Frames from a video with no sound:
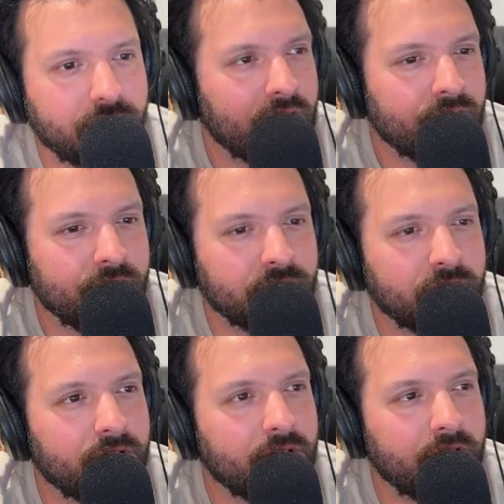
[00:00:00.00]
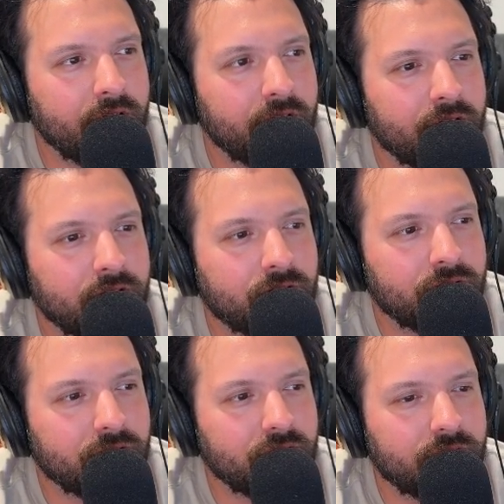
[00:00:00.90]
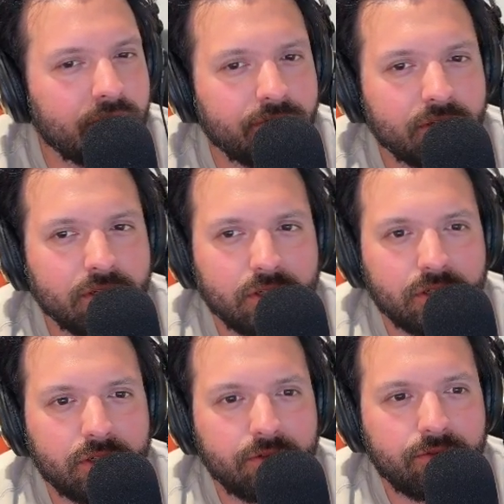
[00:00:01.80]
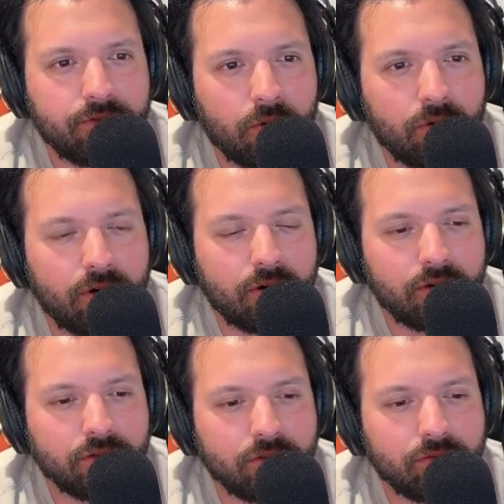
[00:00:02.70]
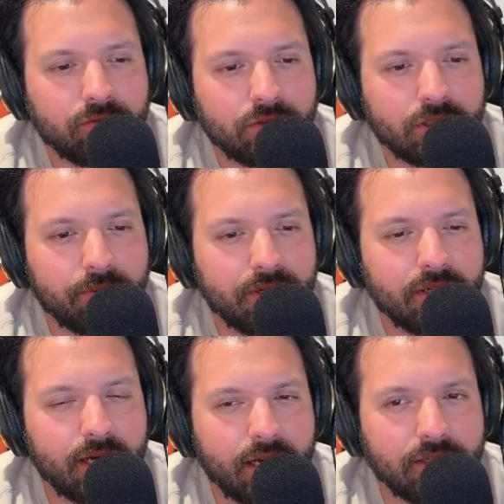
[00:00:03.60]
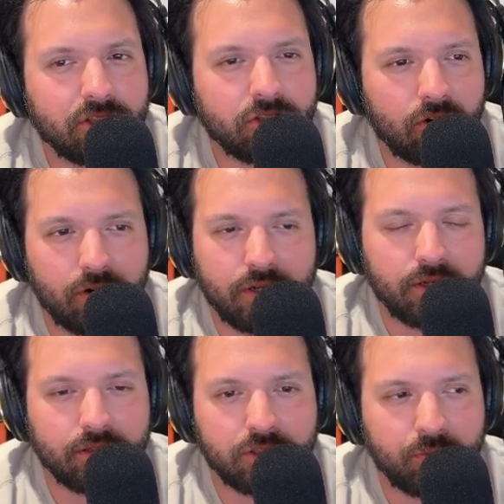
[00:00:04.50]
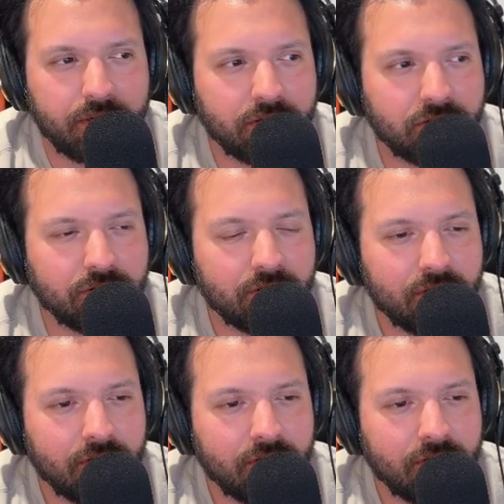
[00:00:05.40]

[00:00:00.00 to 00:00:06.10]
Vizard is definitely good for somebody kind of starting in the space.